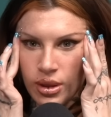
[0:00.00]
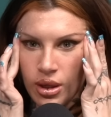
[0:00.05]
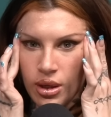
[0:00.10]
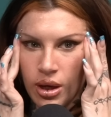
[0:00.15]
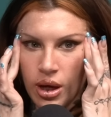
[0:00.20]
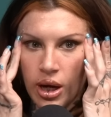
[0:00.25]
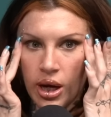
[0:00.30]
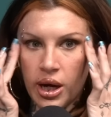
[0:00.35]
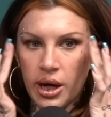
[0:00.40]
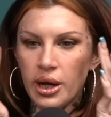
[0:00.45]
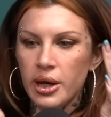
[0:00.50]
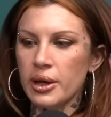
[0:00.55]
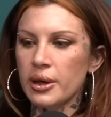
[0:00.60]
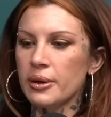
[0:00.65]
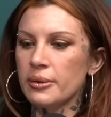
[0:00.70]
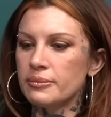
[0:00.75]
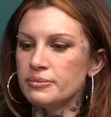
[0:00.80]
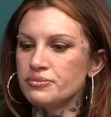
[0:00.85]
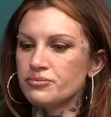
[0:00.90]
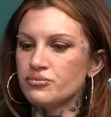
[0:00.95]

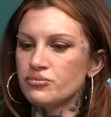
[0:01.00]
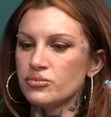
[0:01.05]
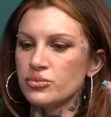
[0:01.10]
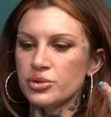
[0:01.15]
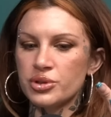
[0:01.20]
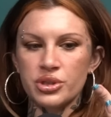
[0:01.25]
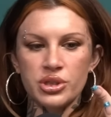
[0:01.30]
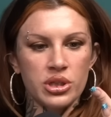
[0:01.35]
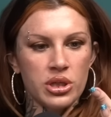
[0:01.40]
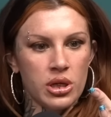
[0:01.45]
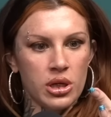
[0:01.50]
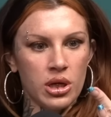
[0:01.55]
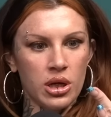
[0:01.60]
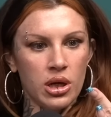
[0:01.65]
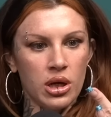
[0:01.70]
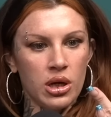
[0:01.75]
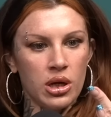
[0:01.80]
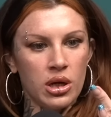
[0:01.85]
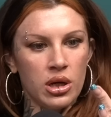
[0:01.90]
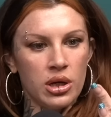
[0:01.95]
I
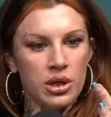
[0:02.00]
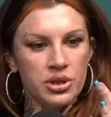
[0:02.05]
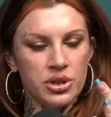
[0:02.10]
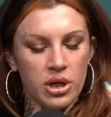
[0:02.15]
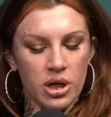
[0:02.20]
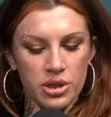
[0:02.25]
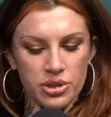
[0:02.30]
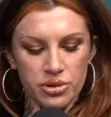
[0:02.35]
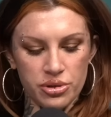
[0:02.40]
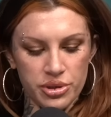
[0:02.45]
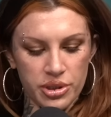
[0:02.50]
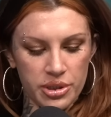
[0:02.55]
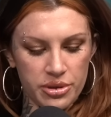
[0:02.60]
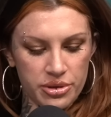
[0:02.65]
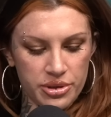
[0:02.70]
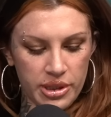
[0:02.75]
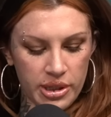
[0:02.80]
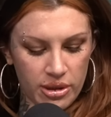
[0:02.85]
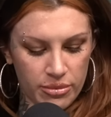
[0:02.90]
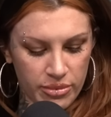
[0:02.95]
saw a doctor the other
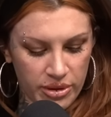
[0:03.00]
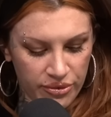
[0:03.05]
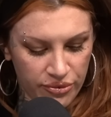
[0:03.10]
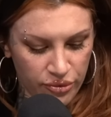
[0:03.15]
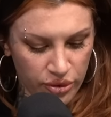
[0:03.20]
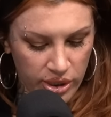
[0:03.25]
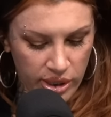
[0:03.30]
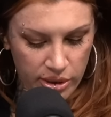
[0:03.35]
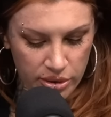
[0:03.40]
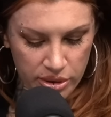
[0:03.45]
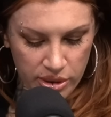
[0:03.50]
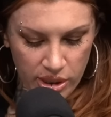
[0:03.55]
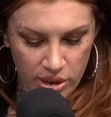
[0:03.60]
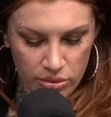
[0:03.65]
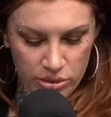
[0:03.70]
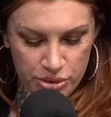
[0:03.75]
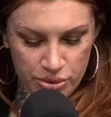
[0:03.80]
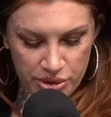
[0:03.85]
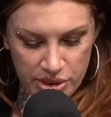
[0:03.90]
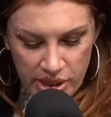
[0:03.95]
day on my free healthcare,
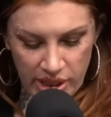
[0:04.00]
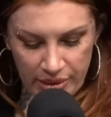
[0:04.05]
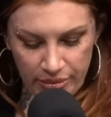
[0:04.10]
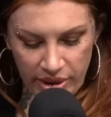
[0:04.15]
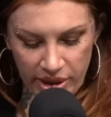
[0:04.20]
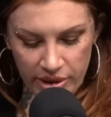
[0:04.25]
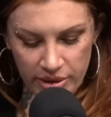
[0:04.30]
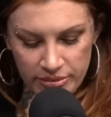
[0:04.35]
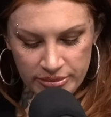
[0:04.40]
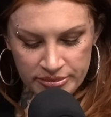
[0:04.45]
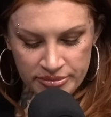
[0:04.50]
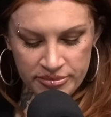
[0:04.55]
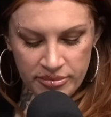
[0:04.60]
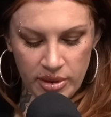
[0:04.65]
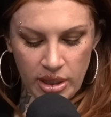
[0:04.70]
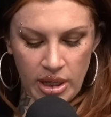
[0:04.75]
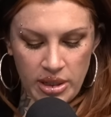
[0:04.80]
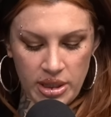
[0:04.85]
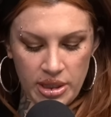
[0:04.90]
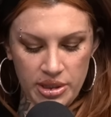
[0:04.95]
which was a nightmare.
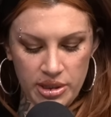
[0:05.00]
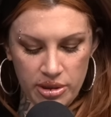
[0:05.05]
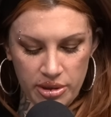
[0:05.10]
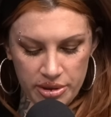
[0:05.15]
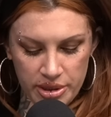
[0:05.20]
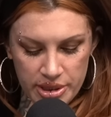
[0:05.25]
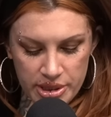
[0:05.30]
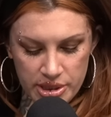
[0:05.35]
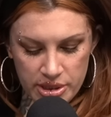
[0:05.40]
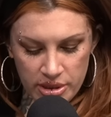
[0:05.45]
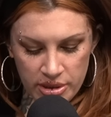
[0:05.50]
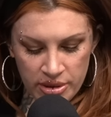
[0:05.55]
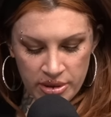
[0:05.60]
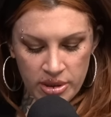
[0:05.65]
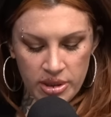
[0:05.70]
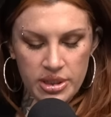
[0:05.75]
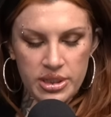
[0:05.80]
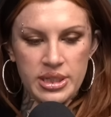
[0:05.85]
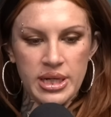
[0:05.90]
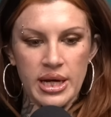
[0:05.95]
and they did all this
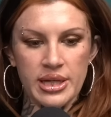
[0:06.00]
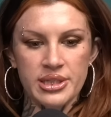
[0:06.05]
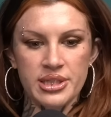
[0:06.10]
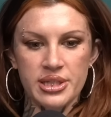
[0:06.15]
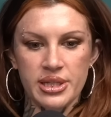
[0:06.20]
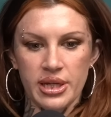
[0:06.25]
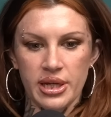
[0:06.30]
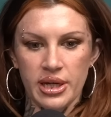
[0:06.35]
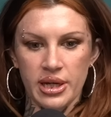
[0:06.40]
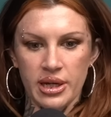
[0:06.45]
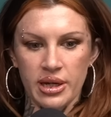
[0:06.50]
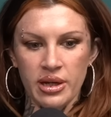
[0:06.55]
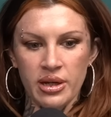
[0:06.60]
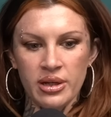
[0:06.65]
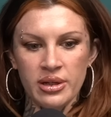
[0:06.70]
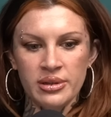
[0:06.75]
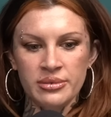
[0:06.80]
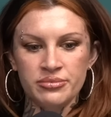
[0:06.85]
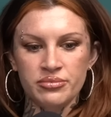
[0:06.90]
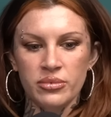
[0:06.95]
testing.
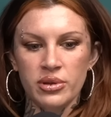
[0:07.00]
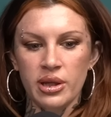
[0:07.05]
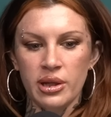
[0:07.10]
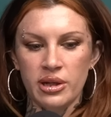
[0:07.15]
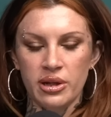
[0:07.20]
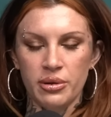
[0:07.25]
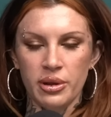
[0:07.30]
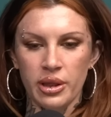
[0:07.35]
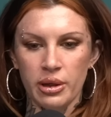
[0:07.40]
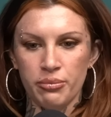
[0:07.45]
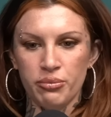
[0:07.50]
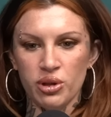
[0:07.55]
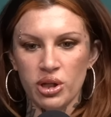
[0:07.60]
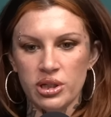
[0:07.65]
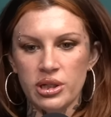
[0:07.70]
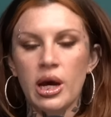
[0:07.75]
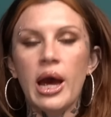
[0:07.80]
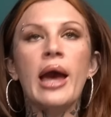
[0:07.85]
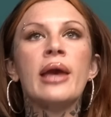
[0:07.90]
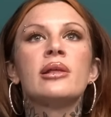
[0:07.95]
They did like blood.
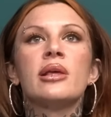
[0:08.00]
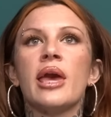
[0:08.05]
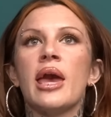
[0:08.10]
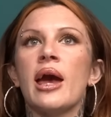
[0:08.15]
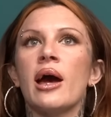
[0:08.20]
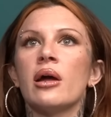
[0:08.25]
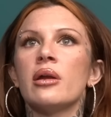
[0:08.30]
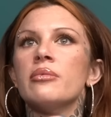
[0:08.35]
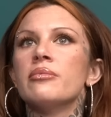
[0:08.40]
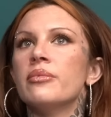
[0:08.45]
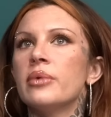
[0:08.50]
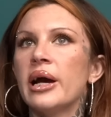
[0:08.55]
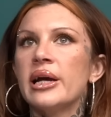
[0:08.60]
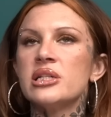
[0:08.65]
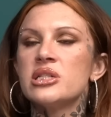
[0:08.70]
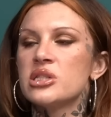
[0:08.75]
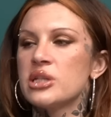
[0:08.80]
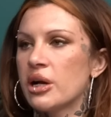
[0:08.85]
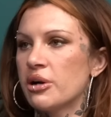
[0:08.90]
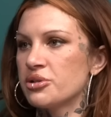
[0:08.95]
I can't. I
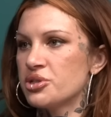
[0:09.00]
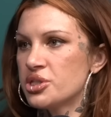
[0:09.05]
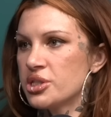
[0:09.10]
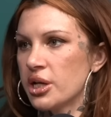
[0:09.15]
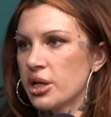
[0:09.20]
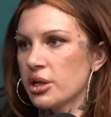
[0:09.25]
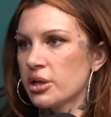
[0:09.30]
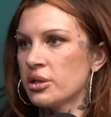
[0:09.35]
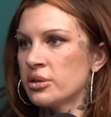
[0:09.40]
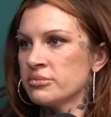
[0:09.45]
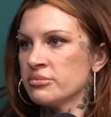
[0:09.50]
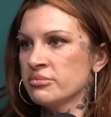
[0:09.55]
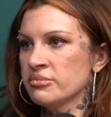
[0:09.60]
sound sick.